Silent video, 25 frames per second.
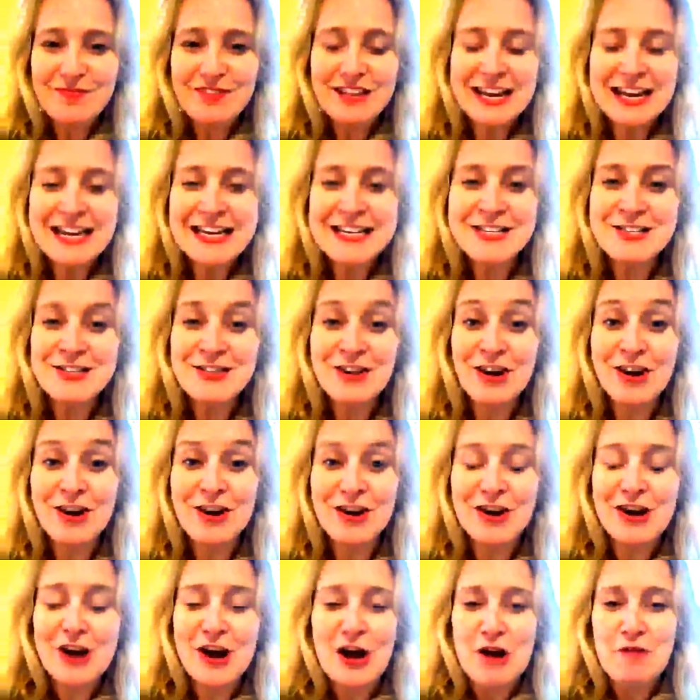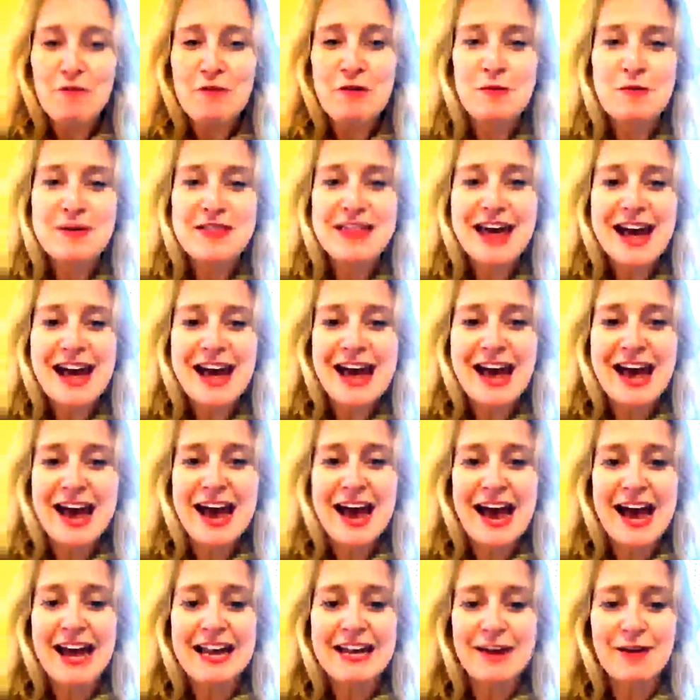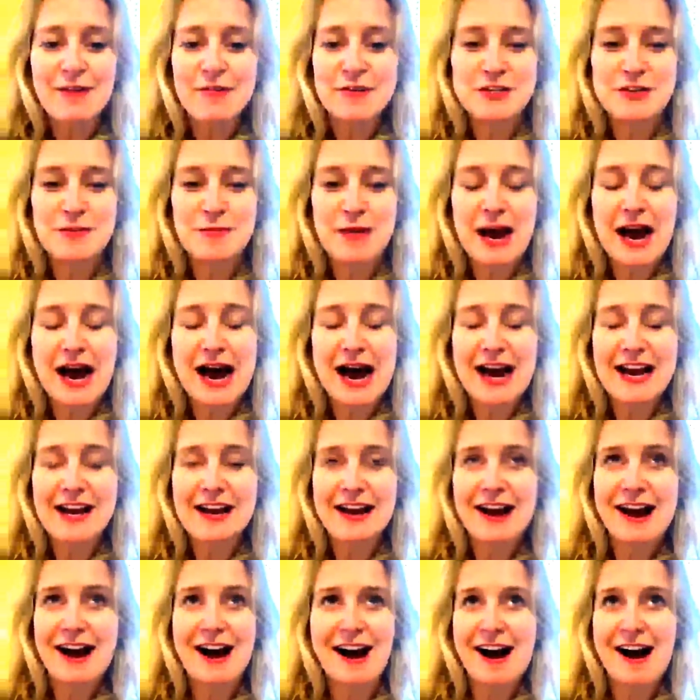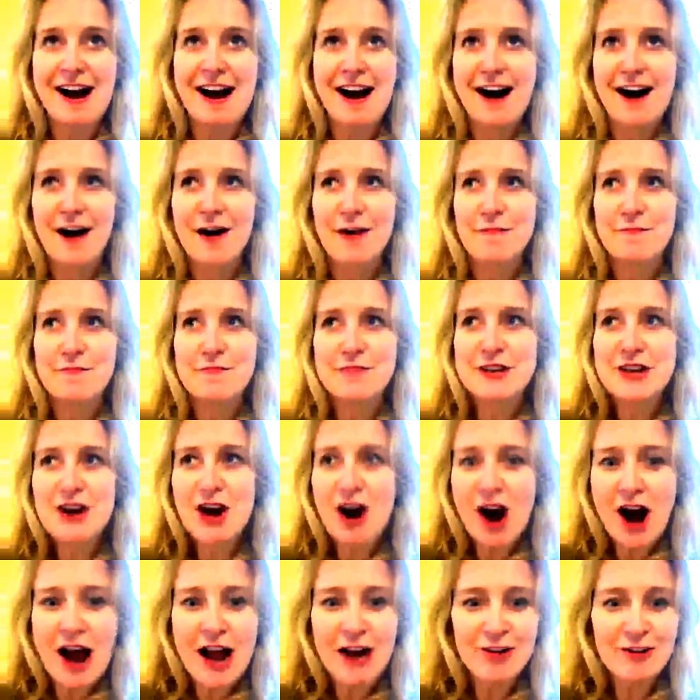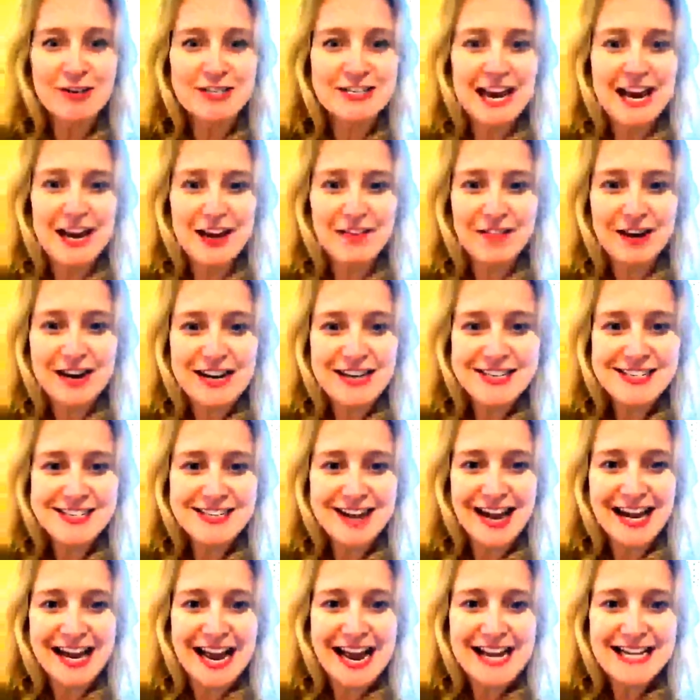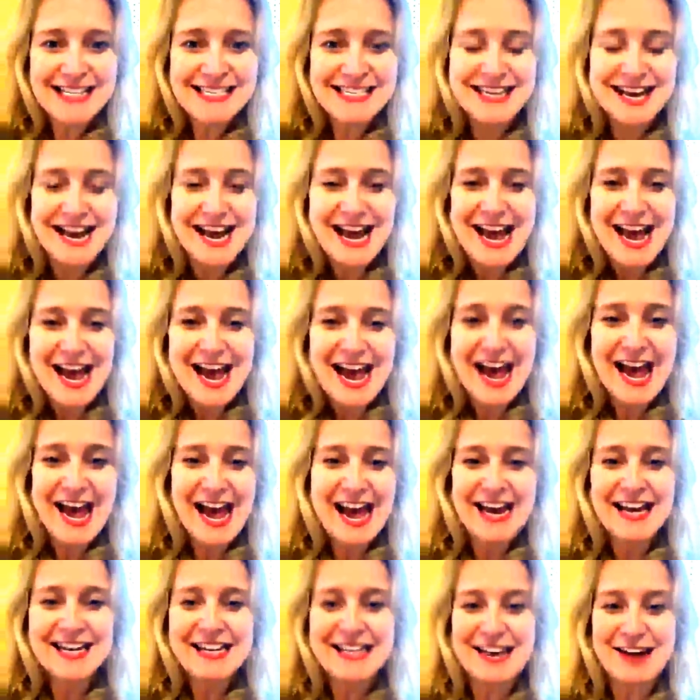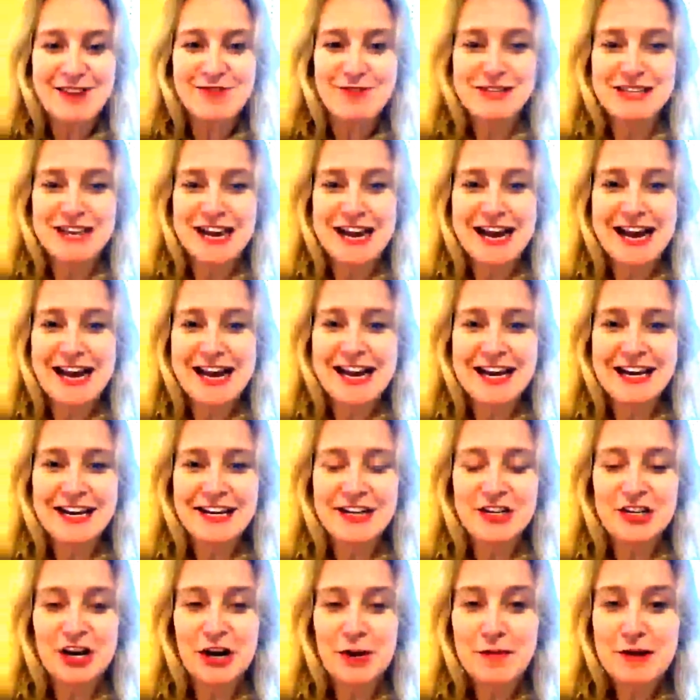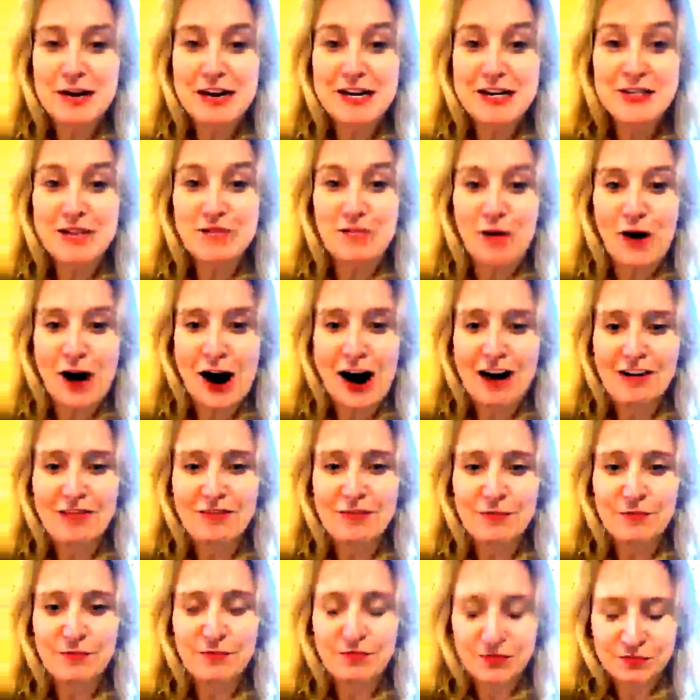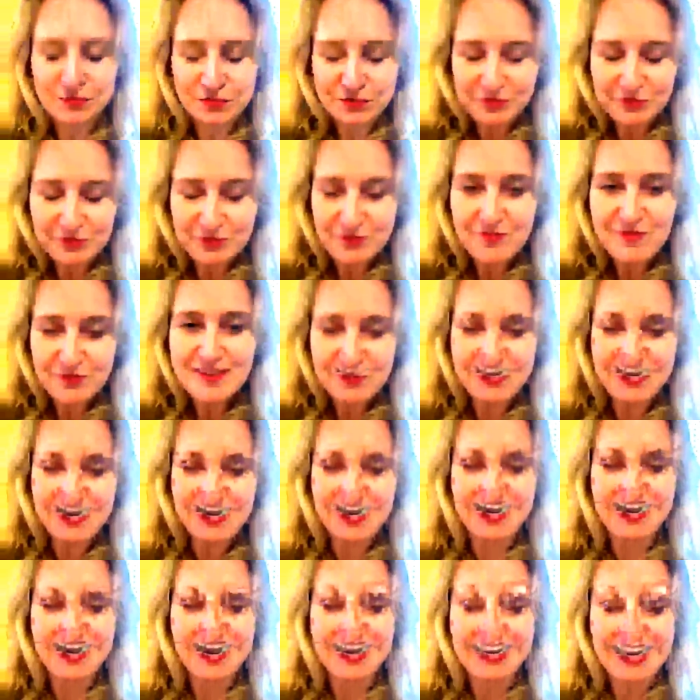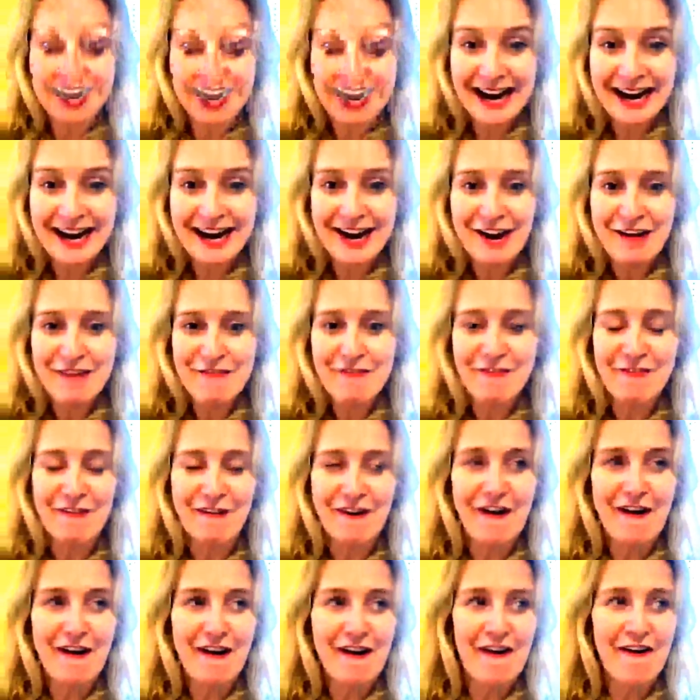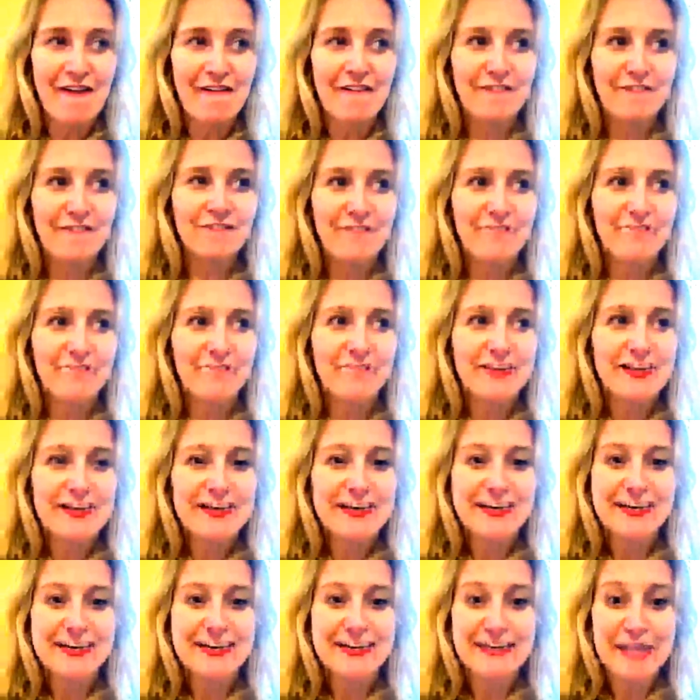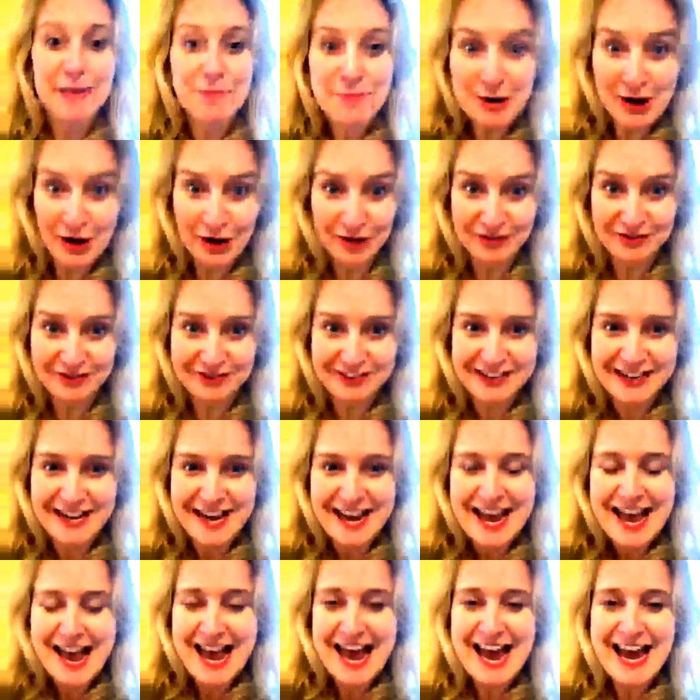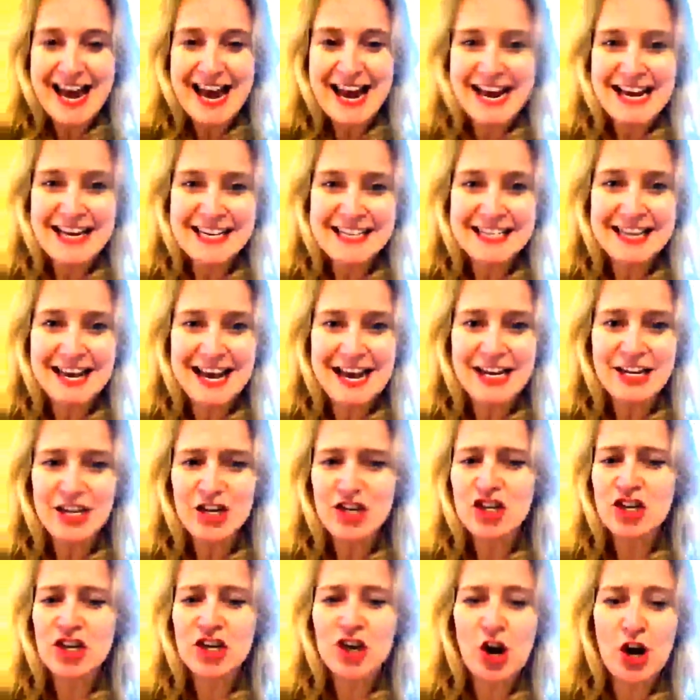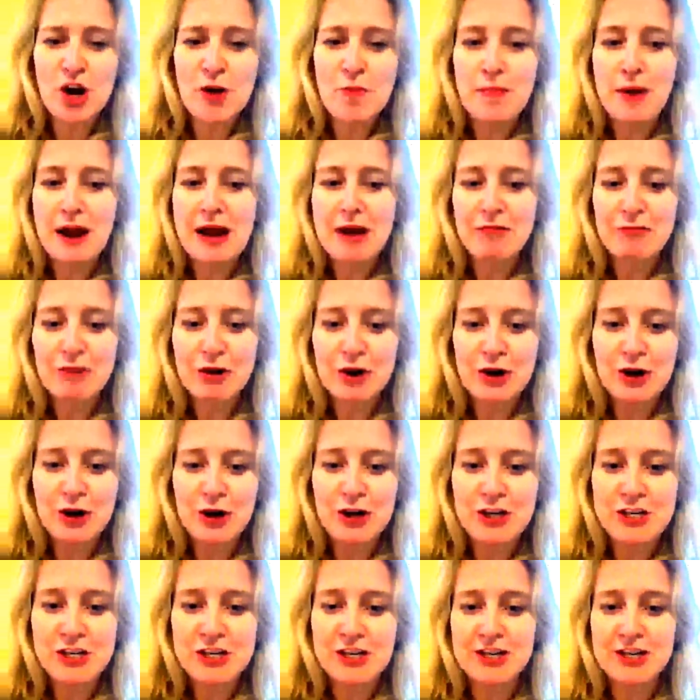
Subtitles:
And so we were there, and there was about 9 or 10 of us, I guess. And there was a gentleman and his wife, Allah, from Lebanon. And he said, you should go to Beirut.